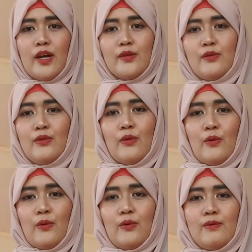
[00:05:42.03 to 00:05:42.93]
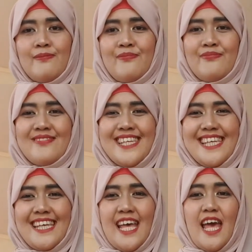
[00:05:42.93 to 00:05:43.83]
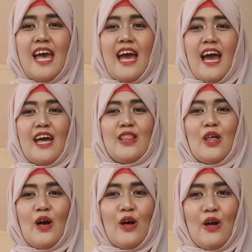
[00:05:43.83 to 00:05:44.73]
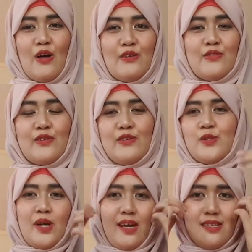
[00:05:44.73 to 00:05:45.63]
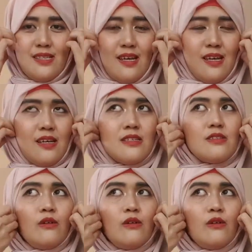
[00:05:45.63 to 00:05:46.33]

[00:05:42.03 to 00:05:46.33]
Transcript: I don't know. I love dresses.